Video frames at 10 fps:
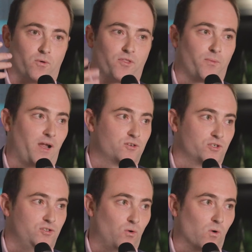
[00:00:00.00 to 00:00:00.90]
or
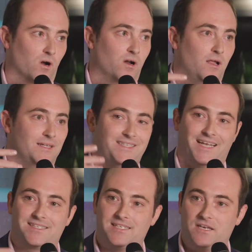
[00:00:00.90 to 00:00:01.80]
300 door
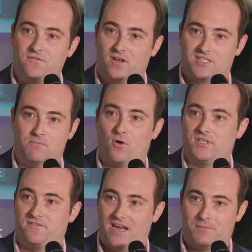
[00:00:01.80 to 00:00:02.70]
DST funds in the
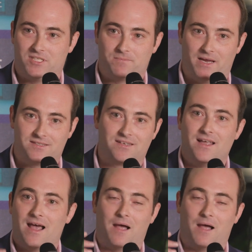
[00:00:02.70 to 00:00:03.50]
multifamily space.